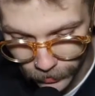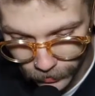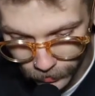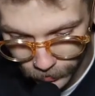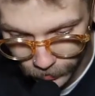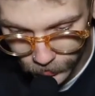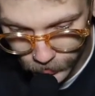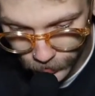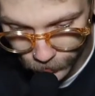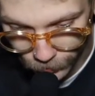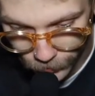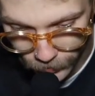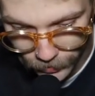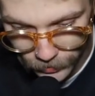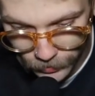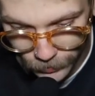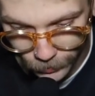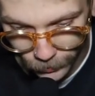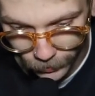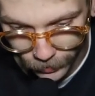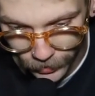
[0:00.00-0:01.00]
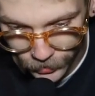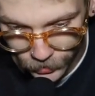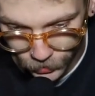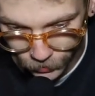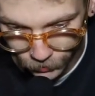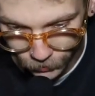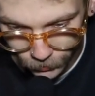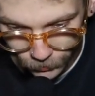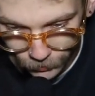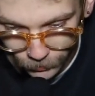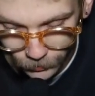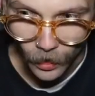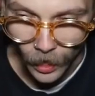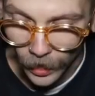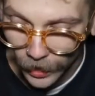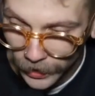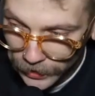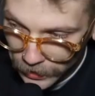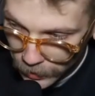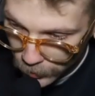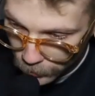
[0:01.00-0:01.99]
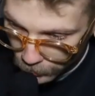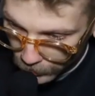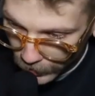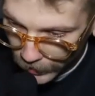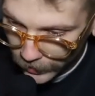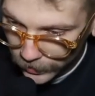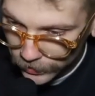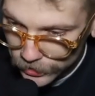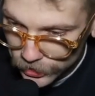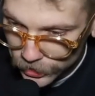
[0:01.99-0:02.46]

to think of something inspirational. I like eating mac and